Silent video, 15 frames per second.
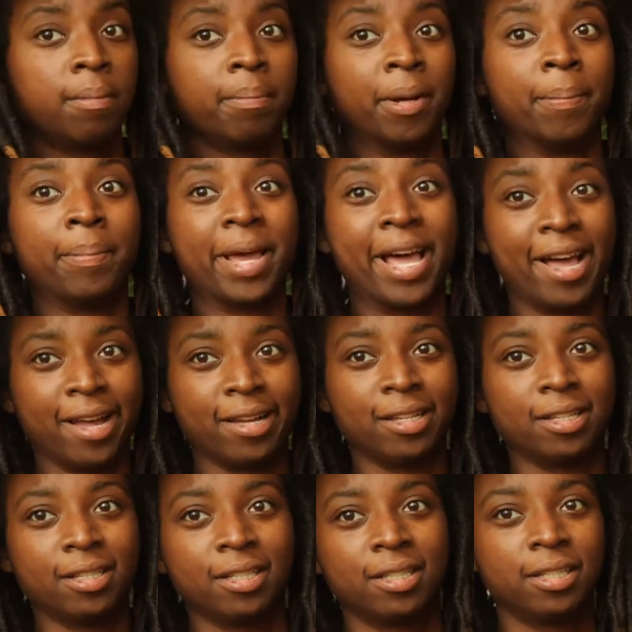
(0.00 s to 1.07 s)
My bag.
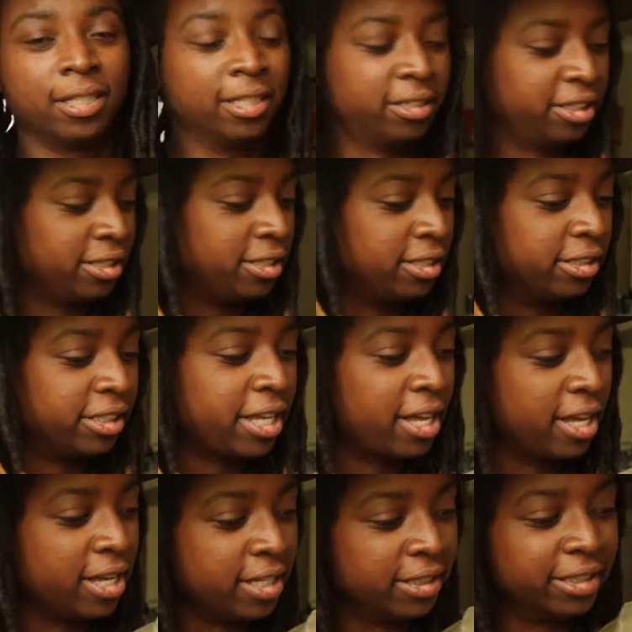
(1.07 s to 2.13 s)
This is
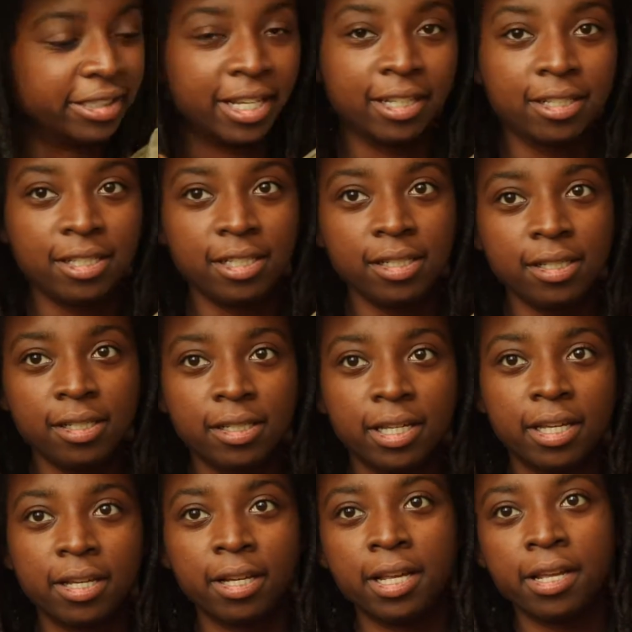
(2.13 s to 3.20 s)
a Zecti.
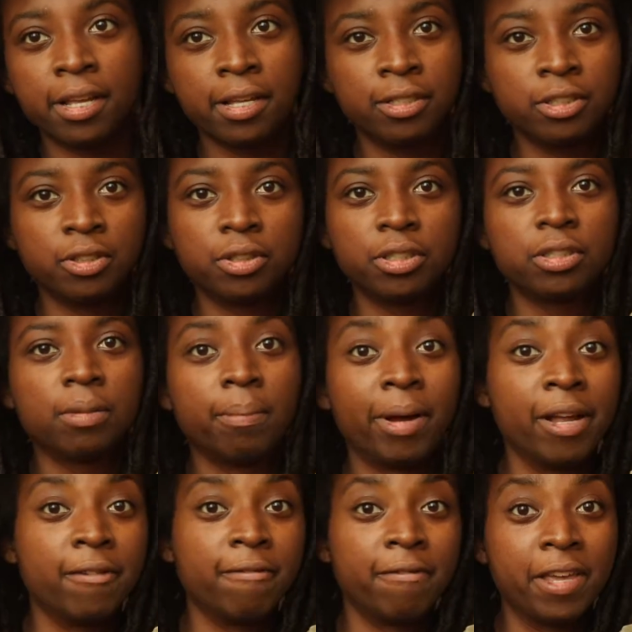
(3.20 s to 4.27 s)
It is
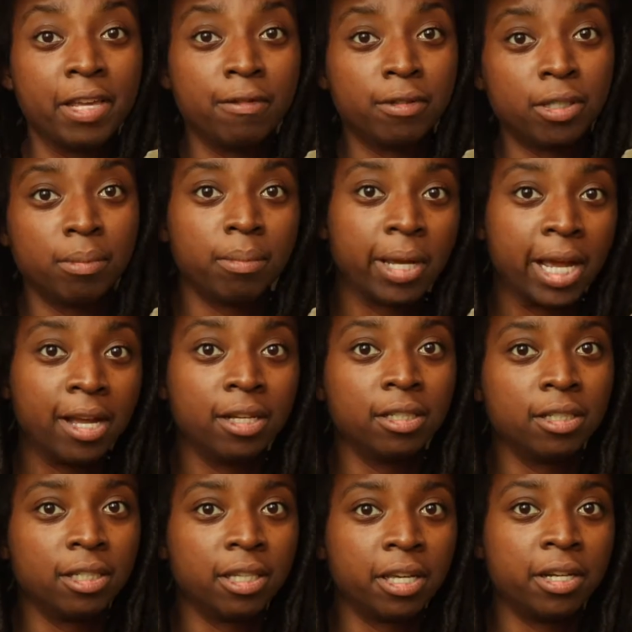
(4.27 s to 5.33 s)
my favorite bag
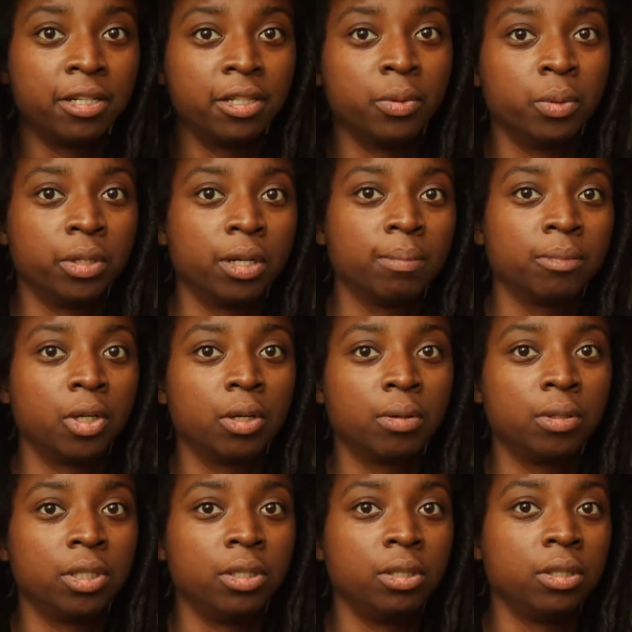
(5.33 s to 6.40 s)
to carry when I'm
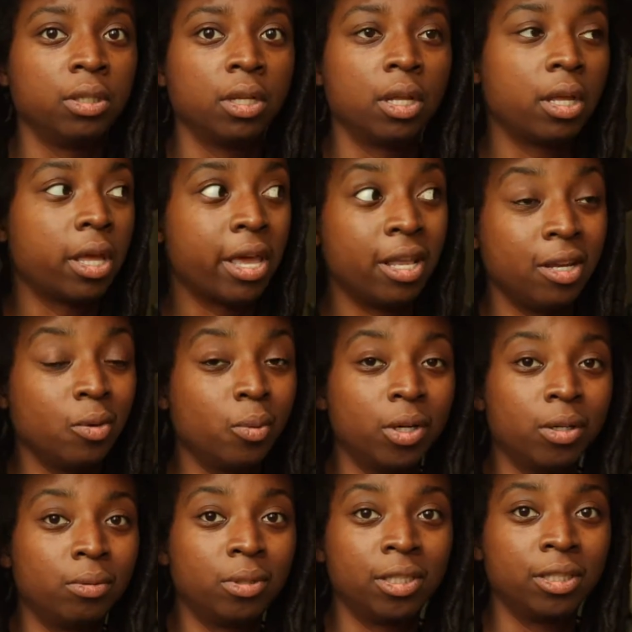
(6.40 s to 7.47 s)
going
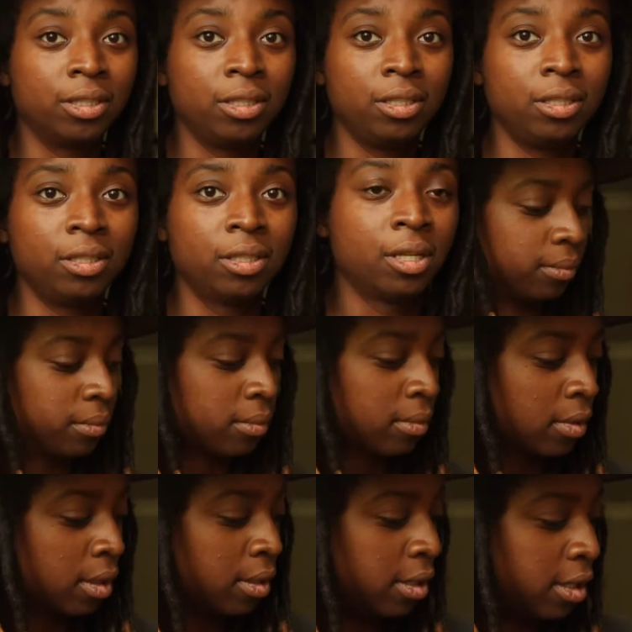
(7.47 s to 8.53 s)
anywhere really.
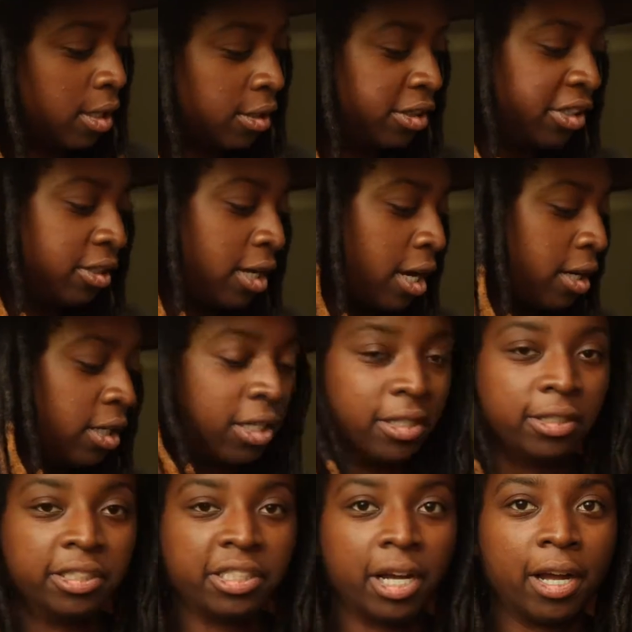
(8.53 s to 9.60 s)
It's got a
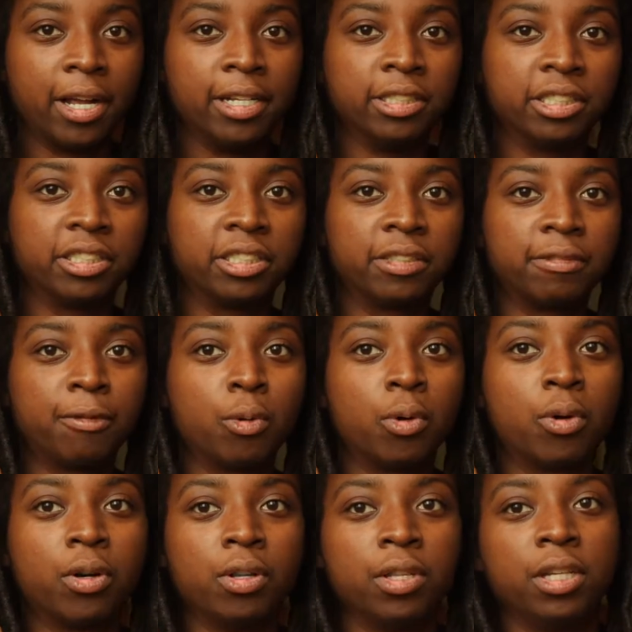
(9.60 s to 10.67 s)
good size
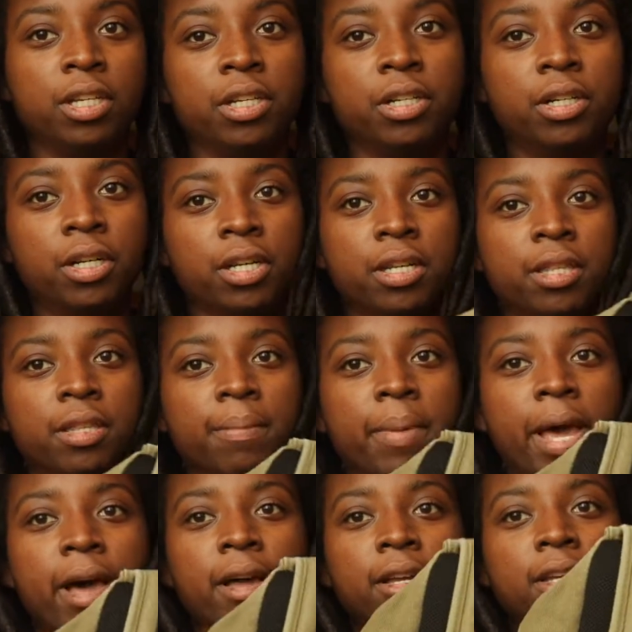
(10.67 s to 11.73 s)
for the gear in the
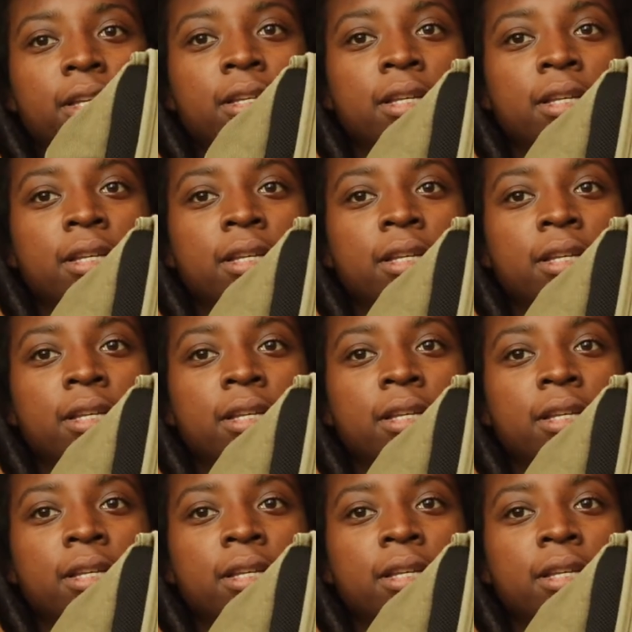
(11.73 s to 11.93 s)
back.